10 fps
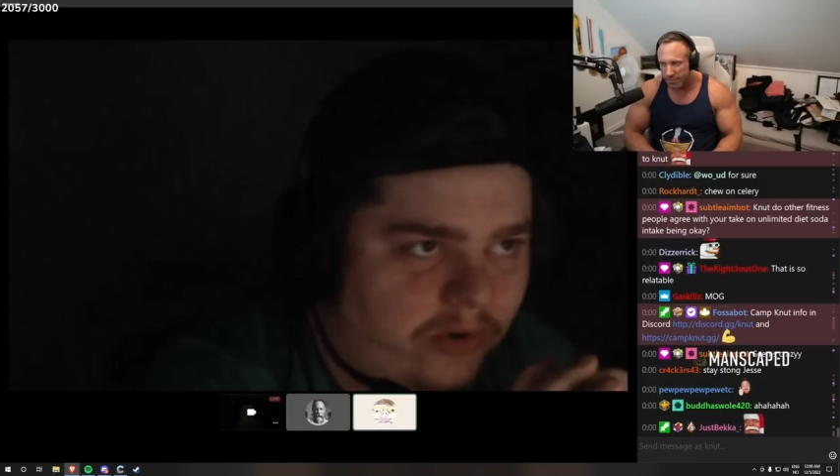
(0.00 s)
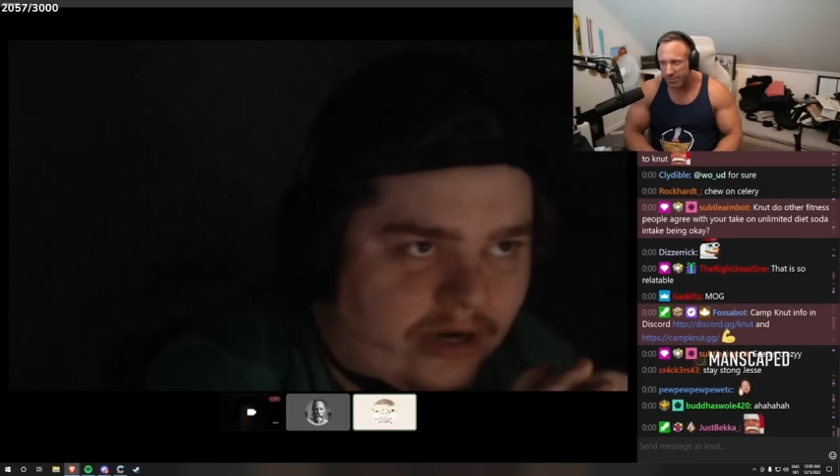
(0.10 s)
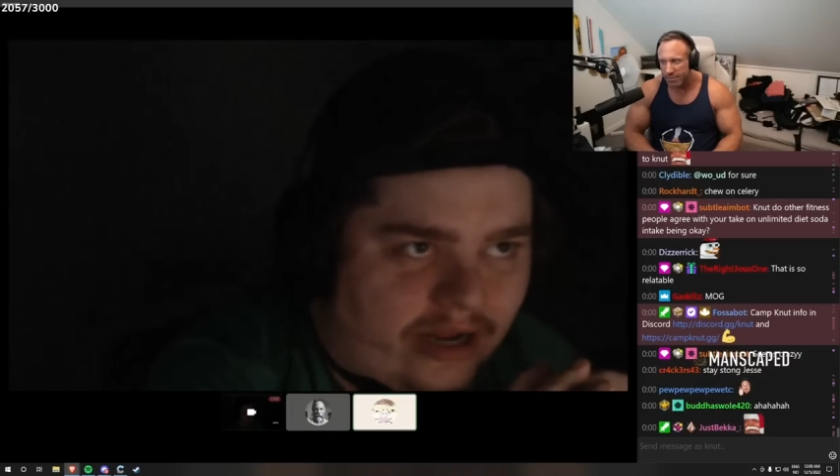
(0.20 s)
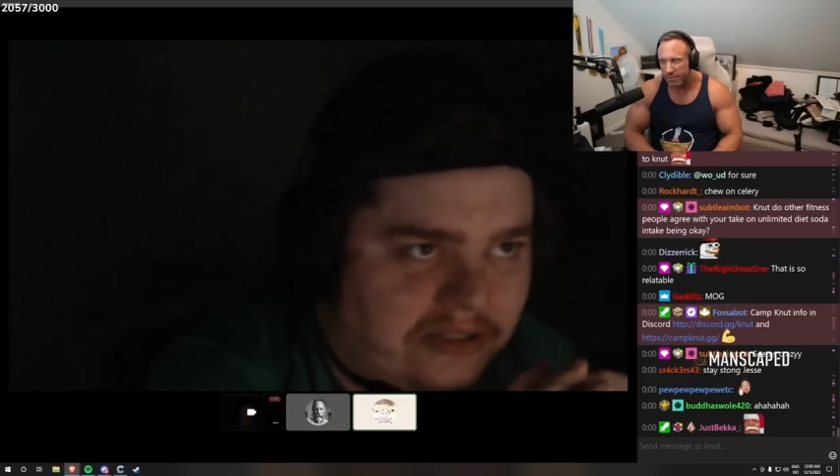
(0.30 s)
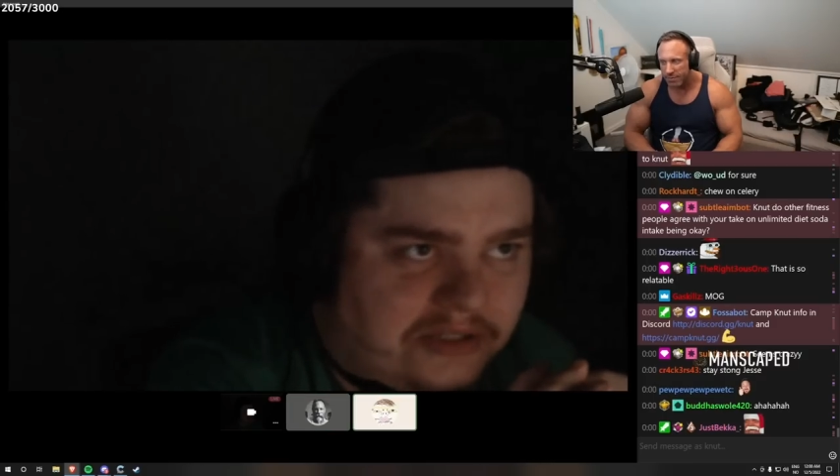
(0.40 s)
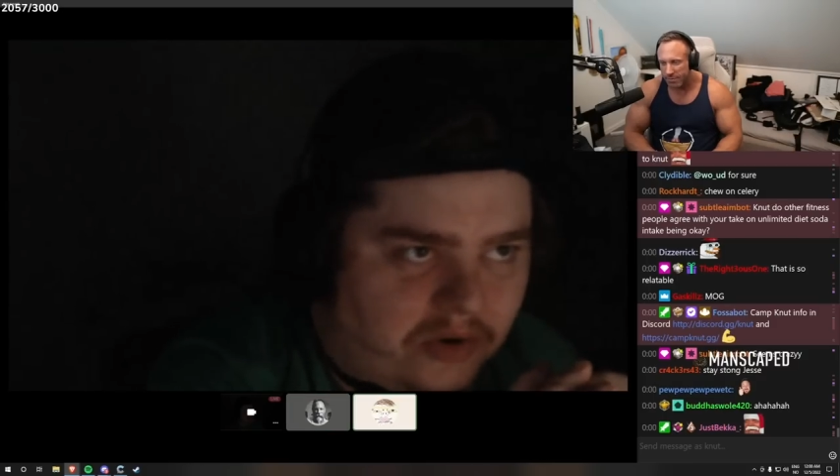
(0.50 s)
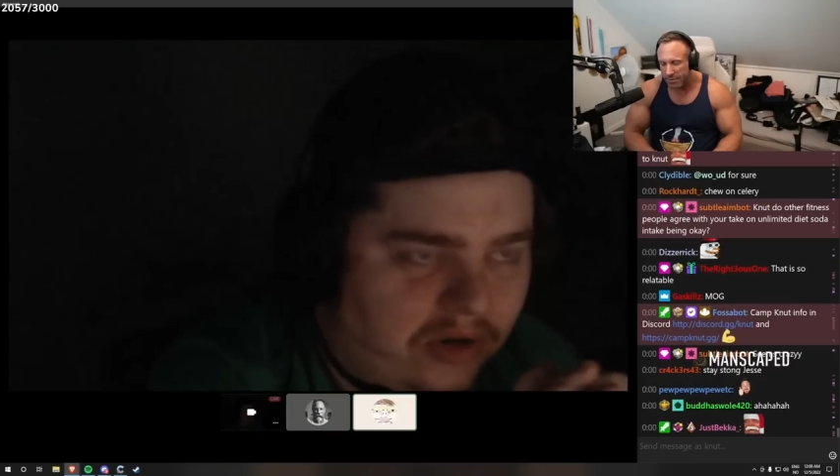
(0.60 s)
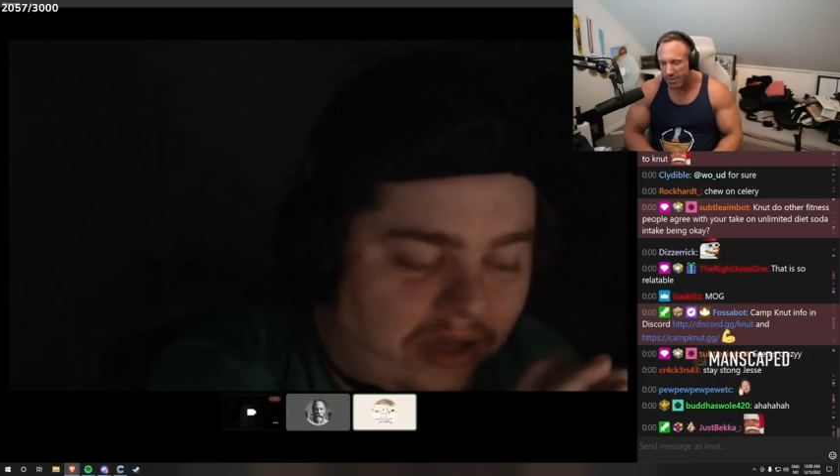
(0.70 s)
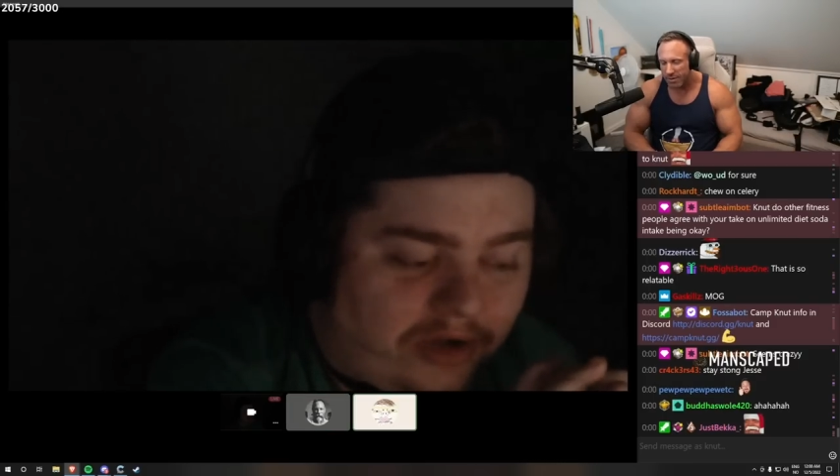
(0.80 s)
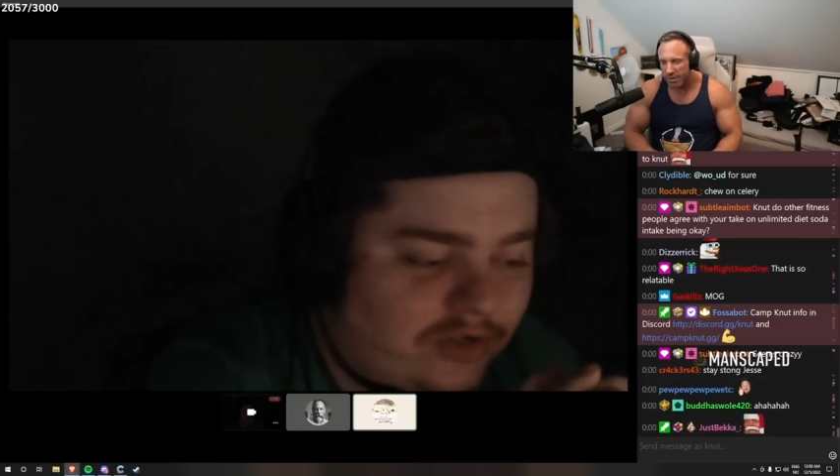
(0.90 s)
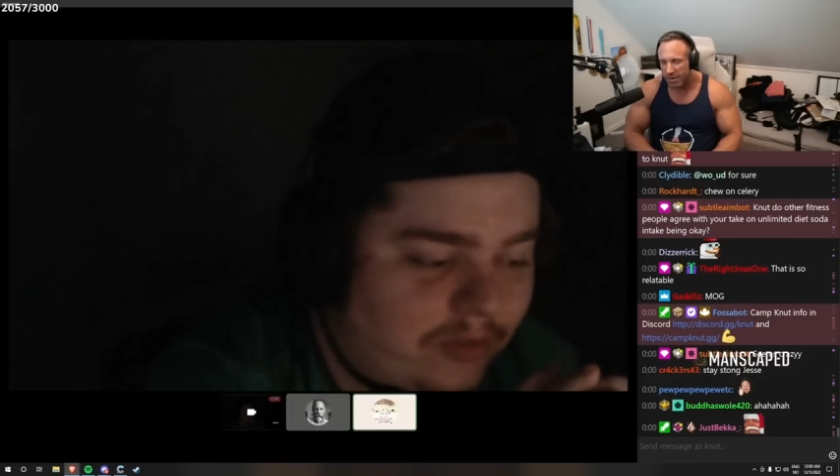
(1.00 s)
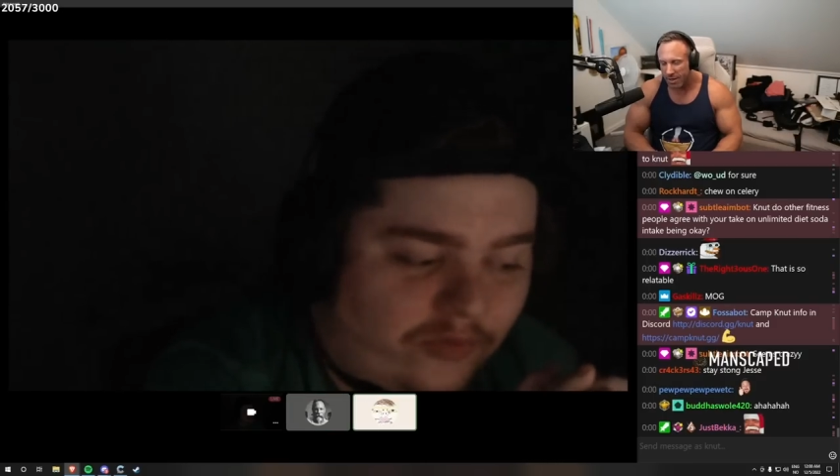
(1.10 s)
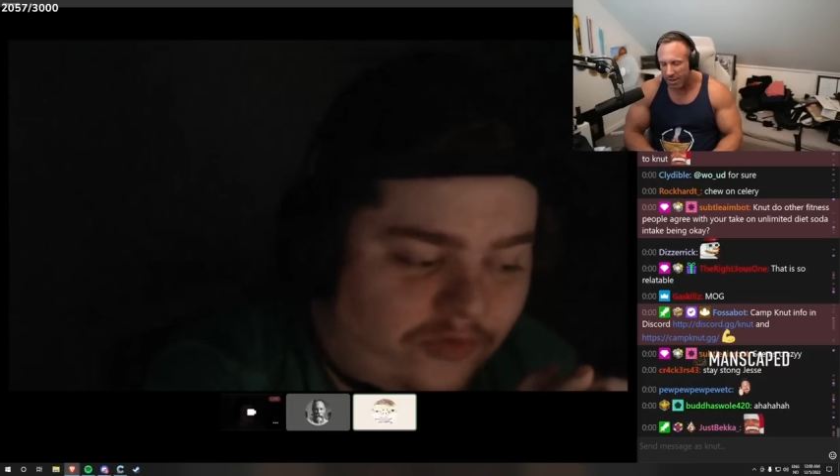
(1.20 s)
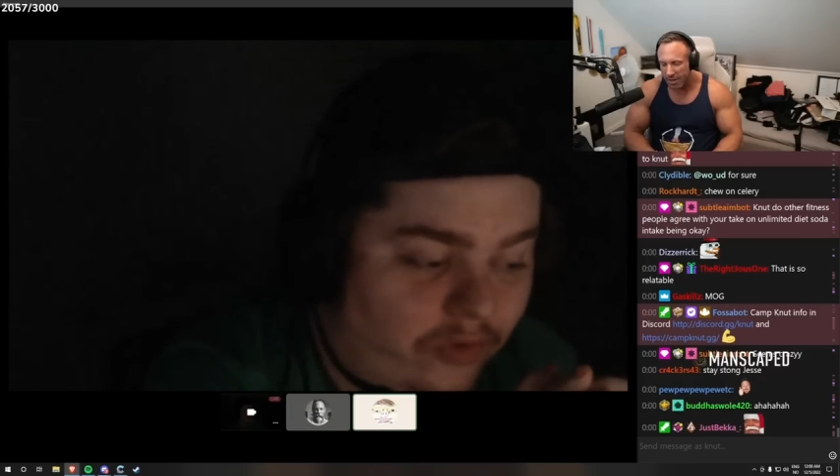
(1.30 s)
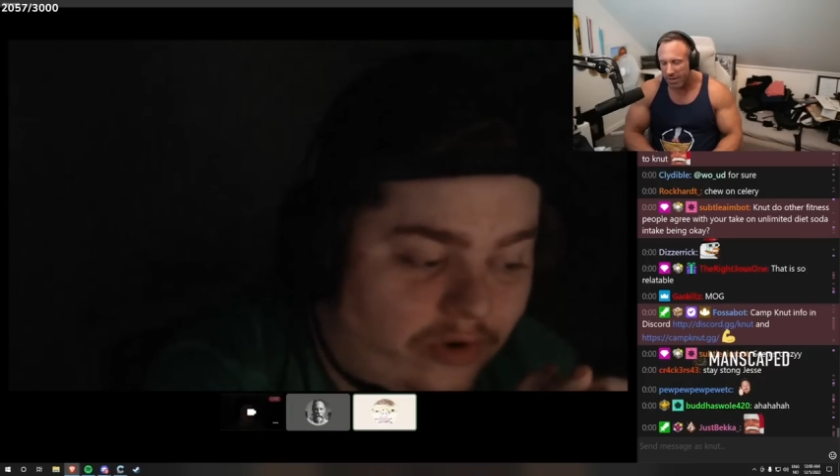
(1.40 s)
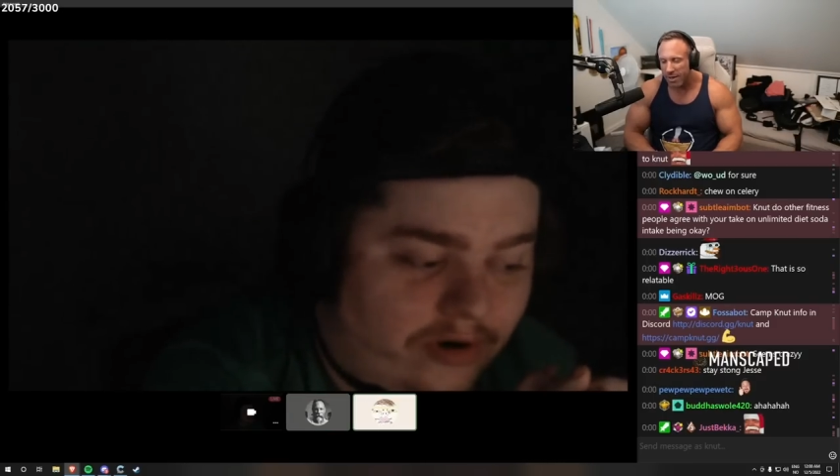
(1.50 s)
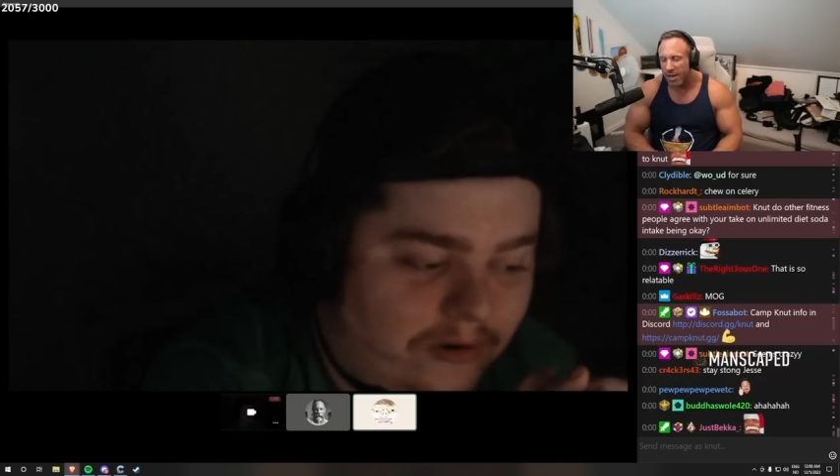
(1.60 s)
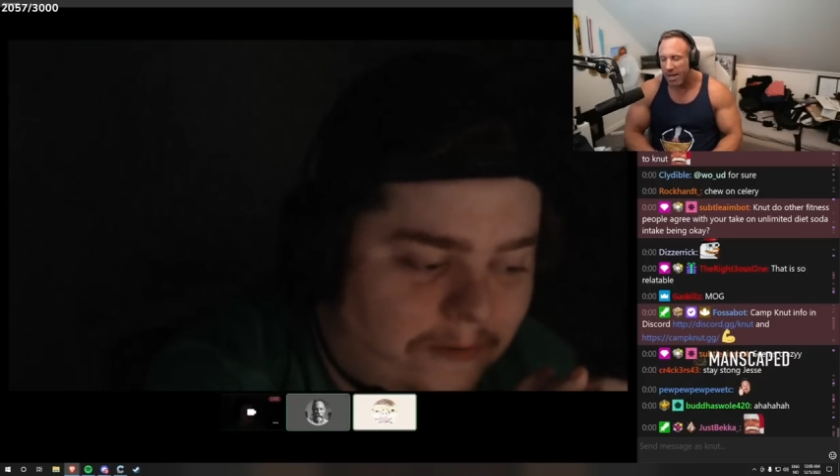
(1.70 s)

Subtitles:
more diet soda than I drank before.